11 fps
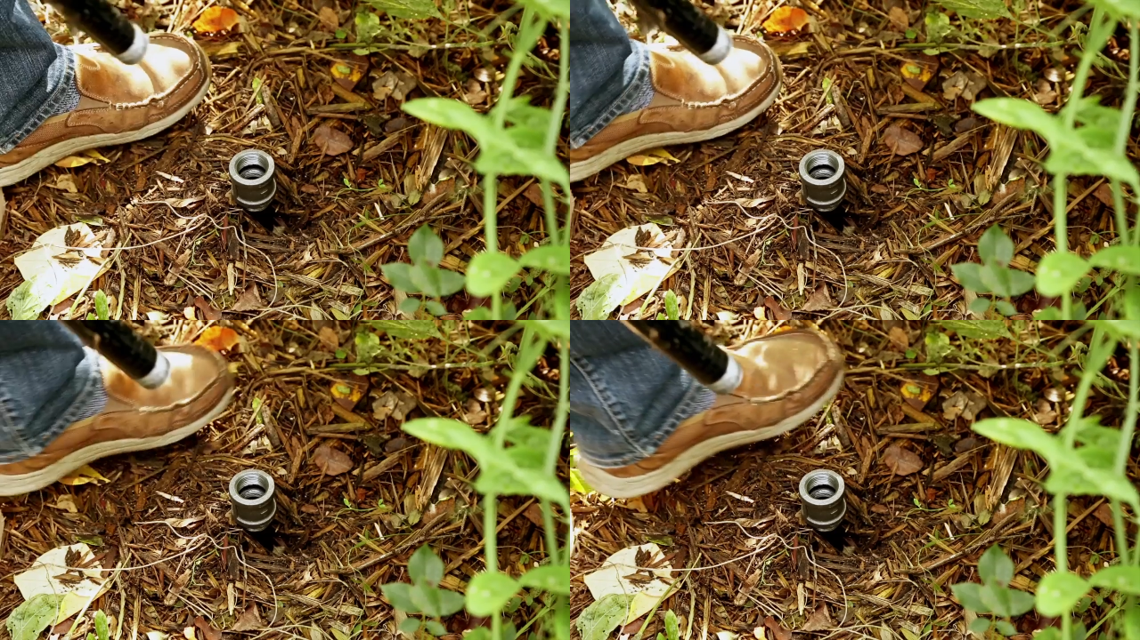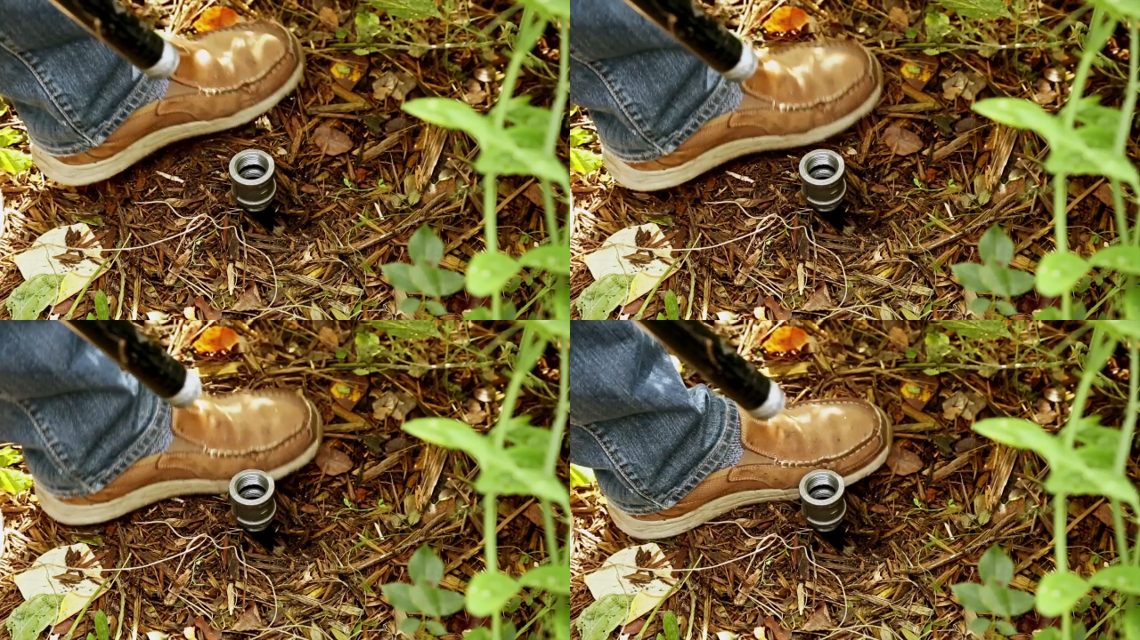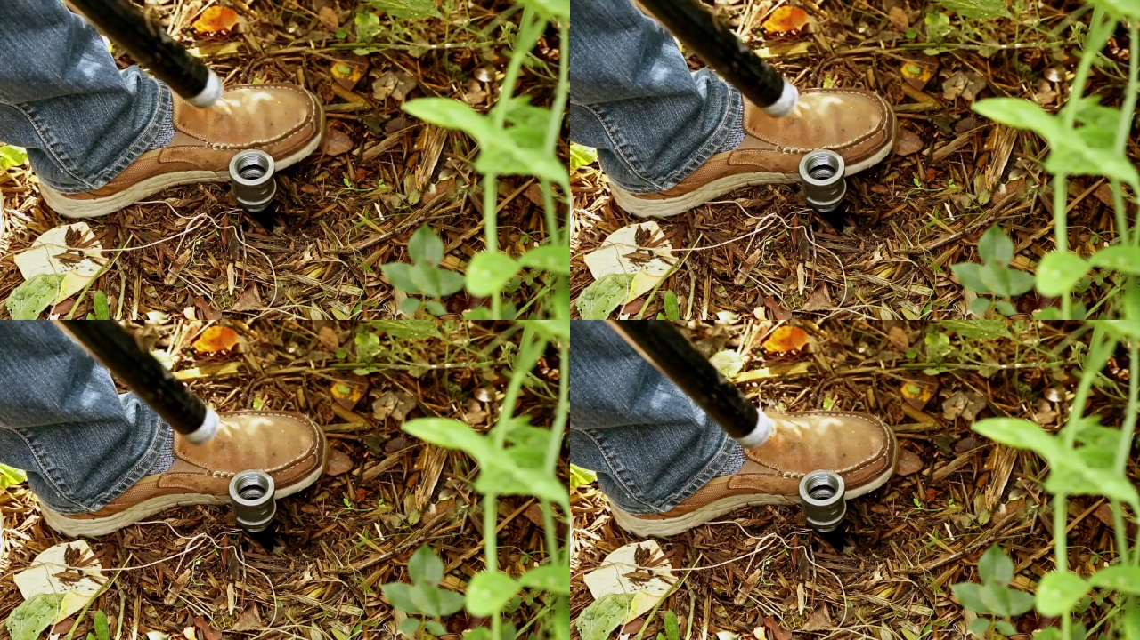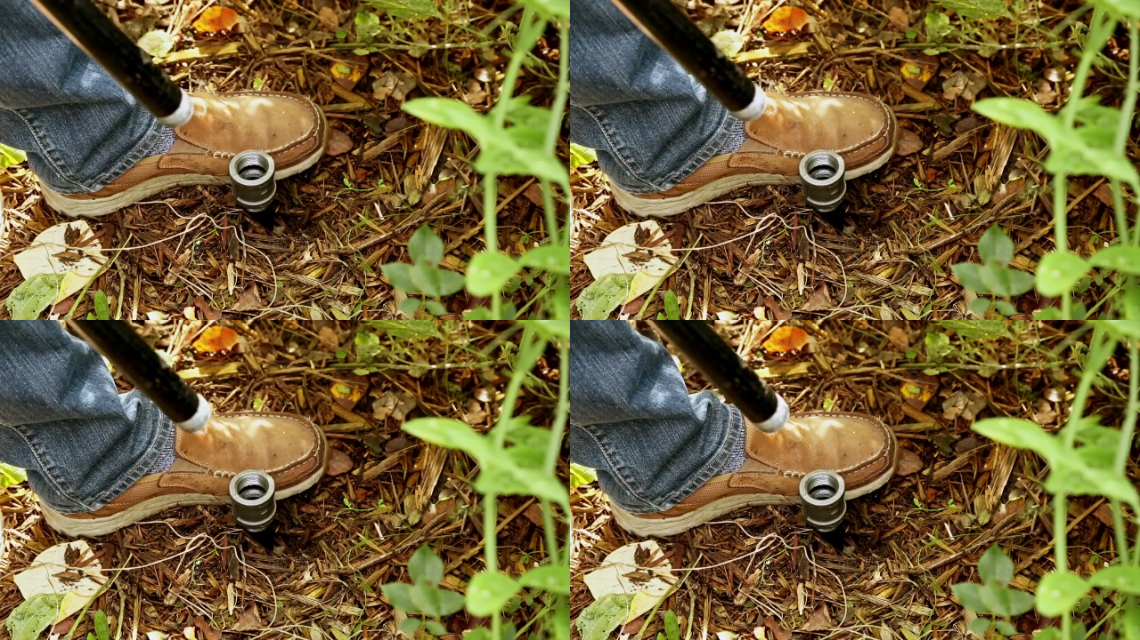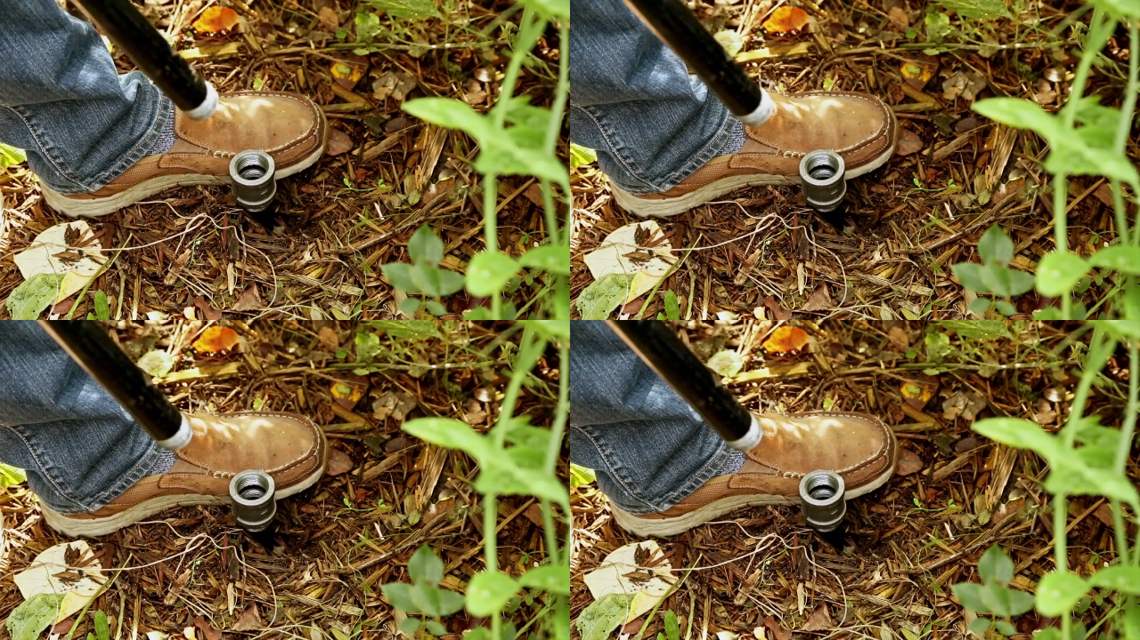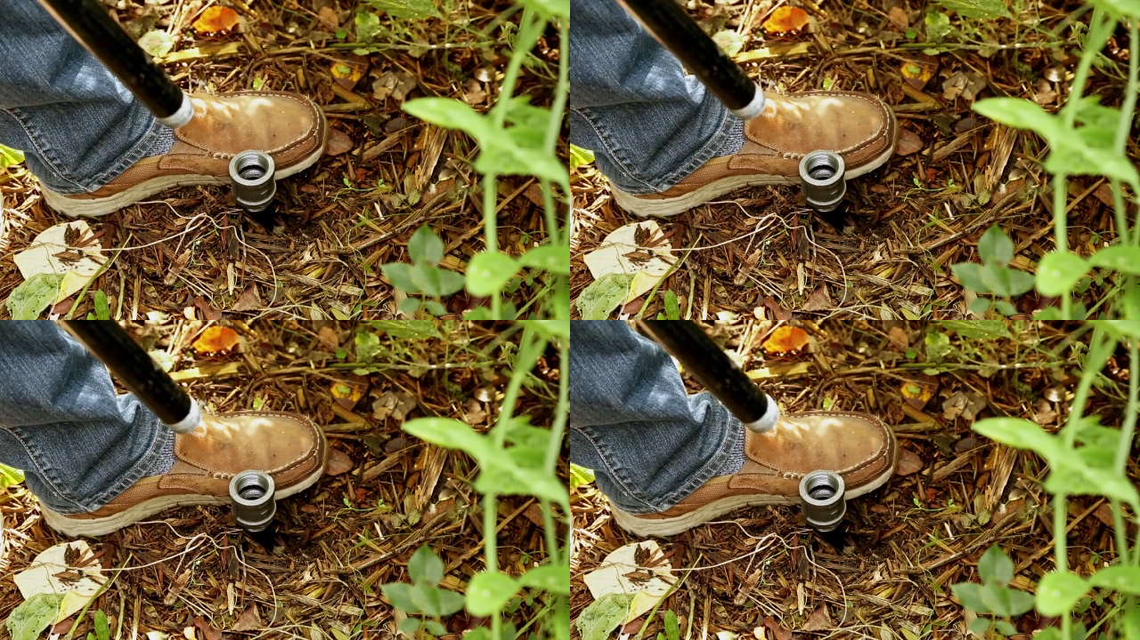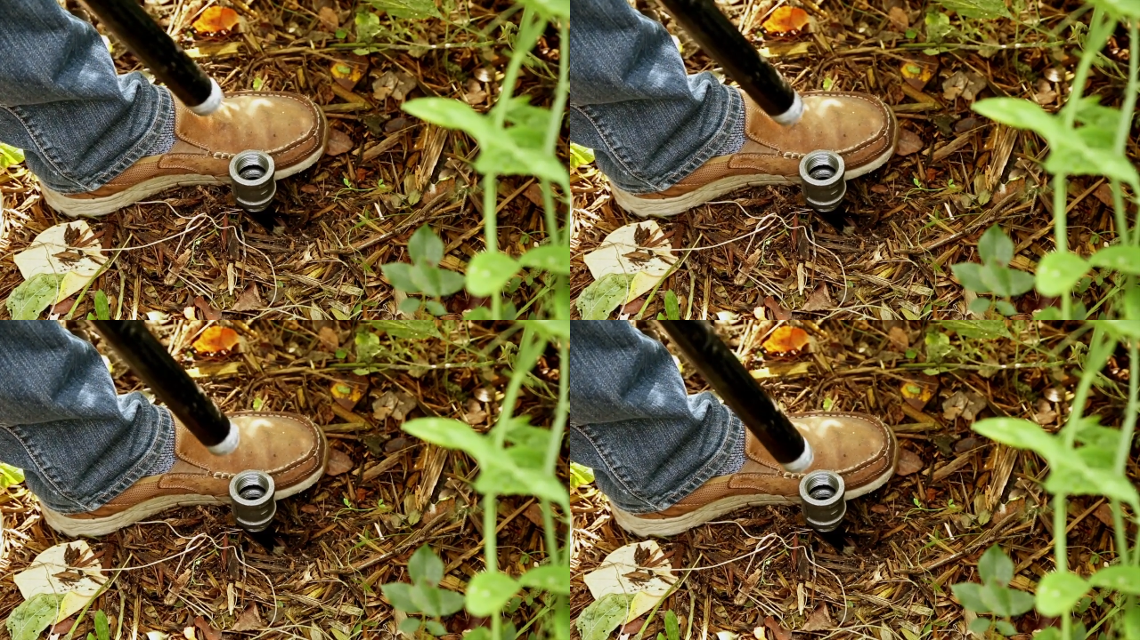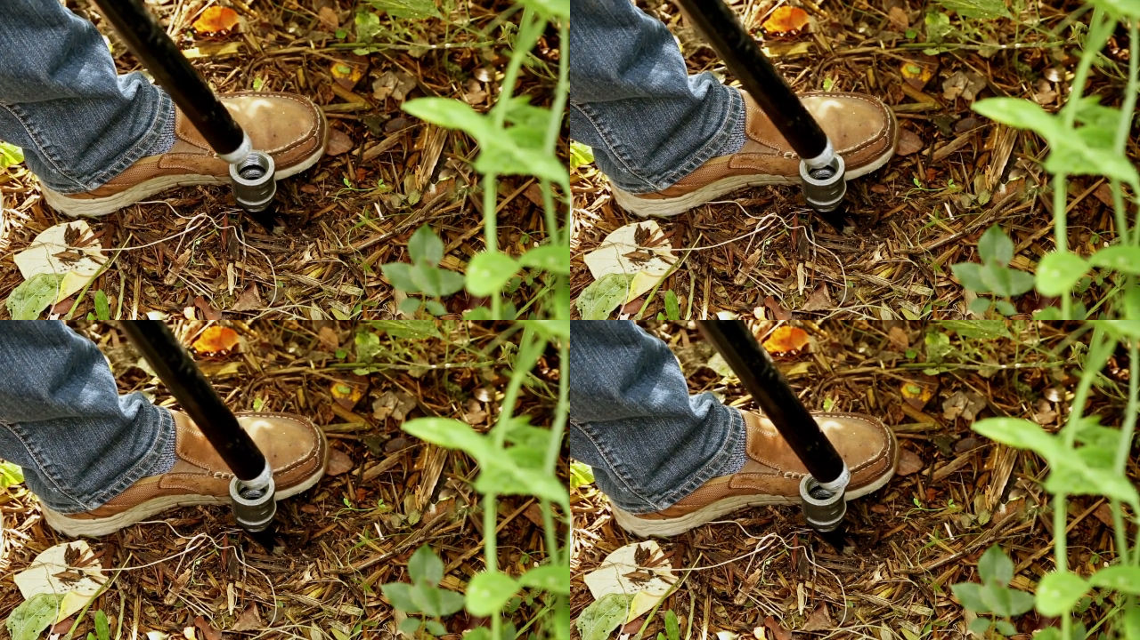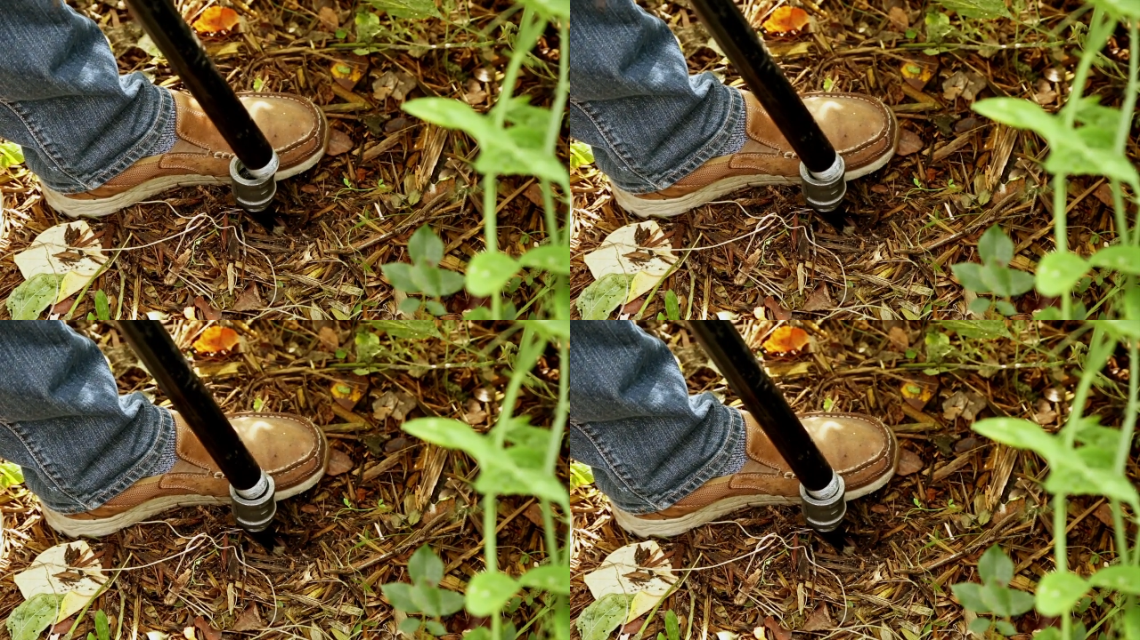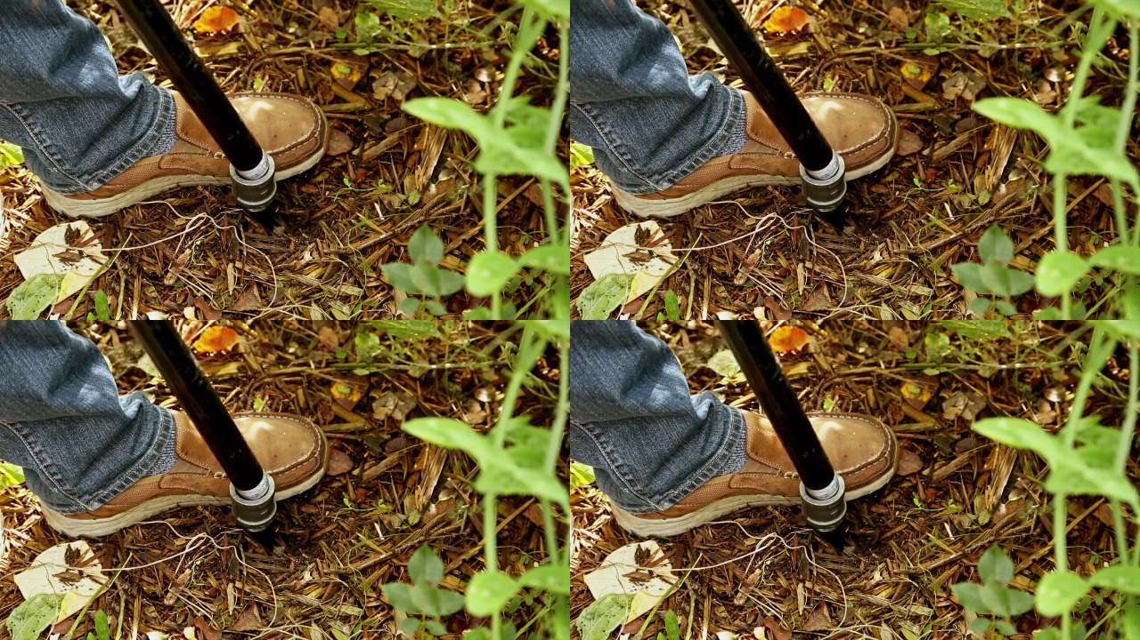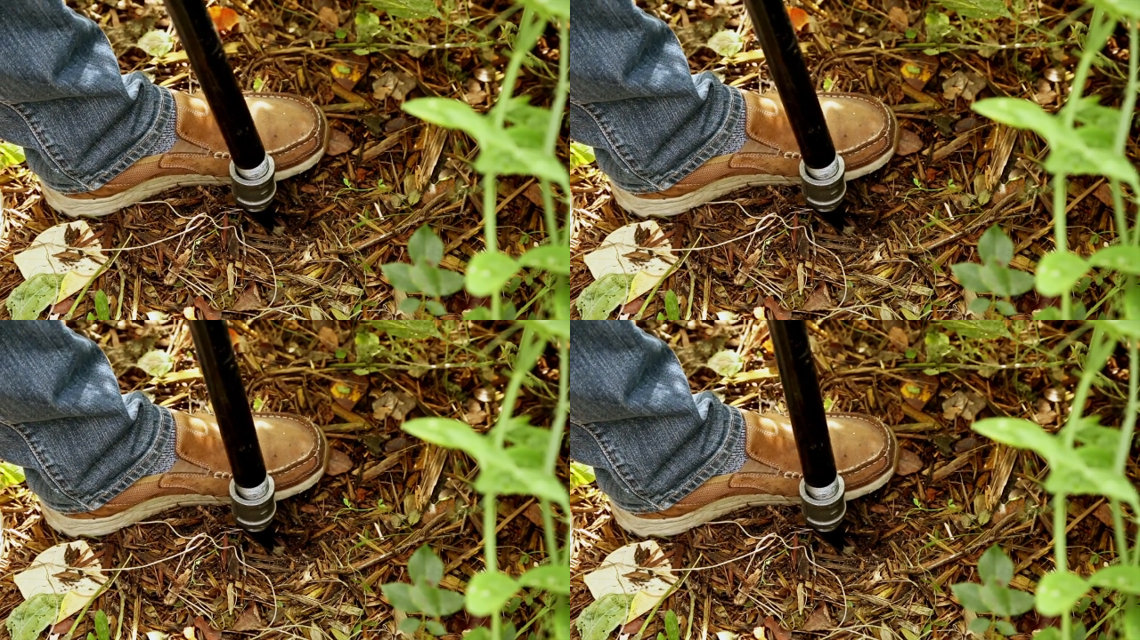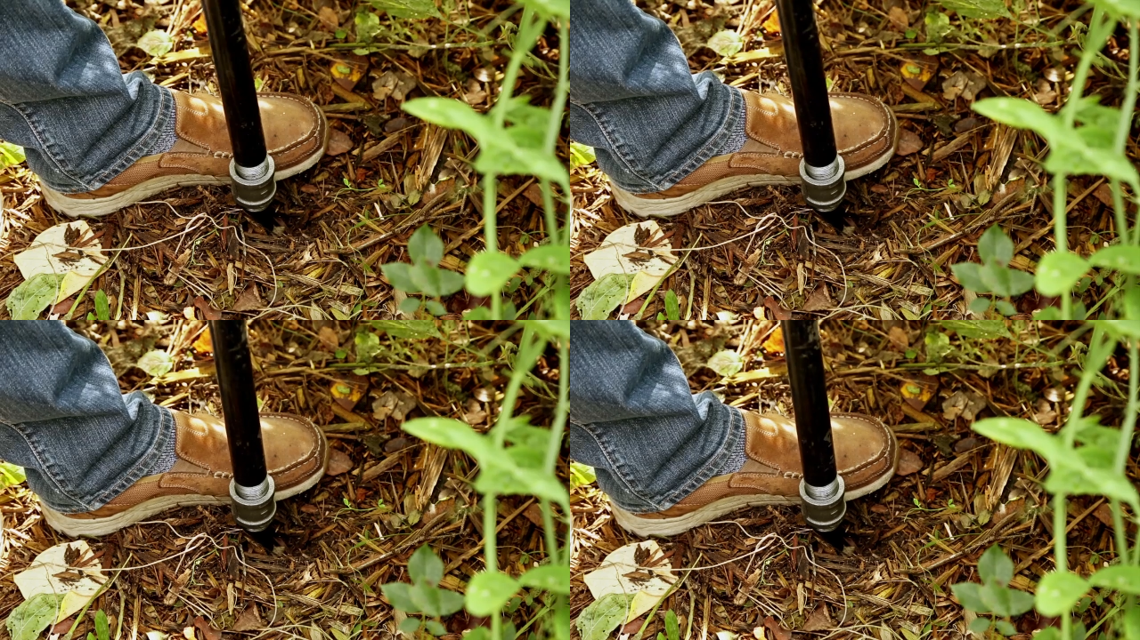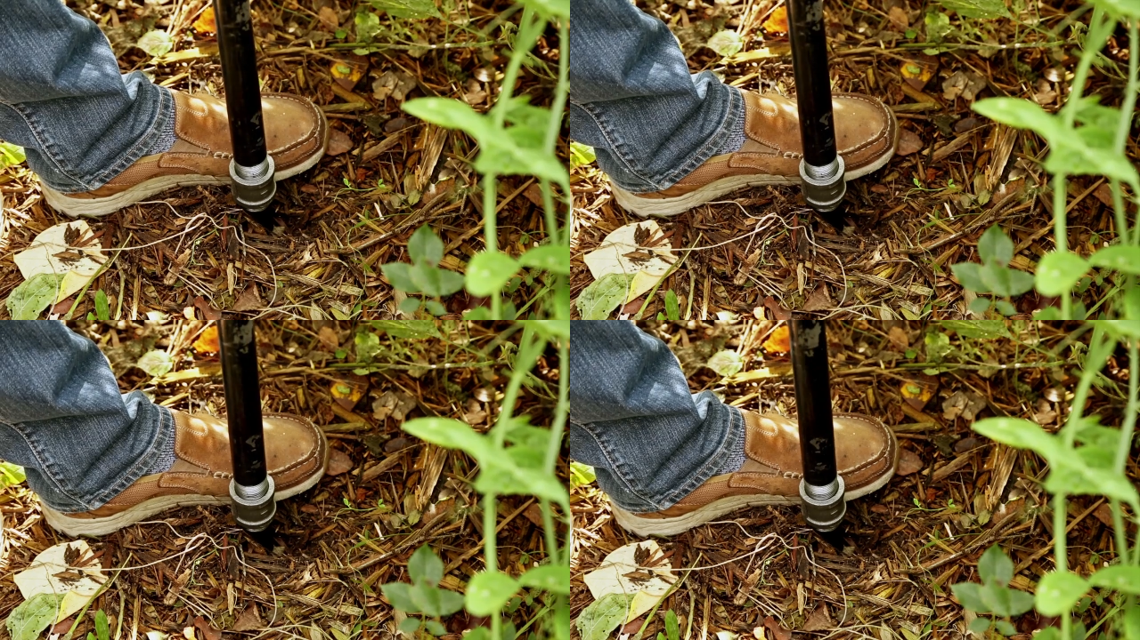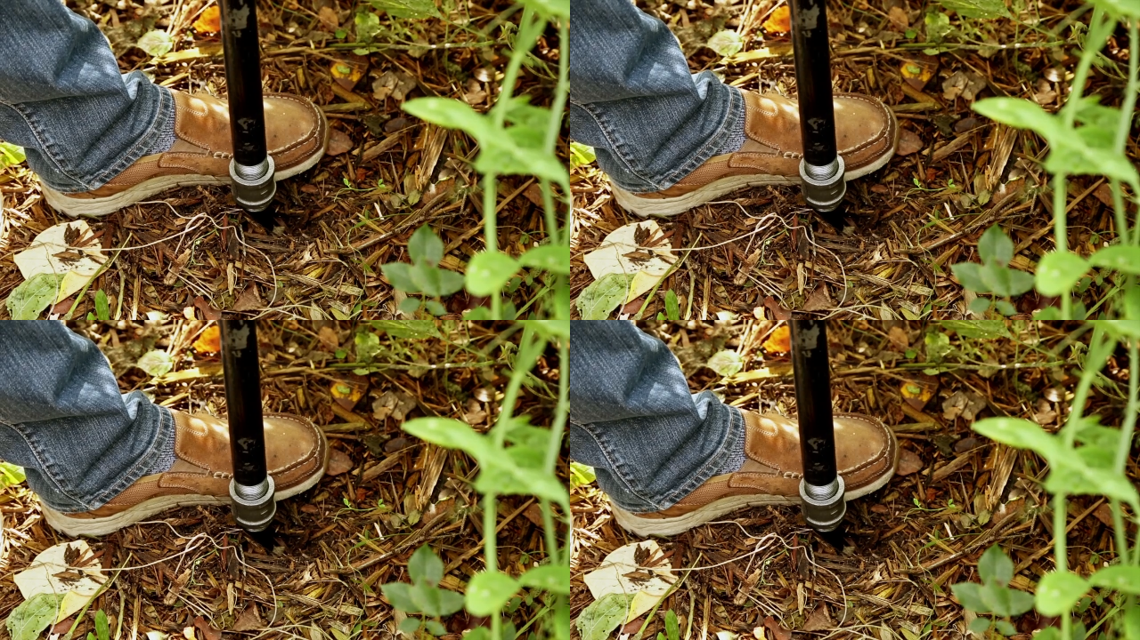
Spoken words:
Nobody's mouth can be seen.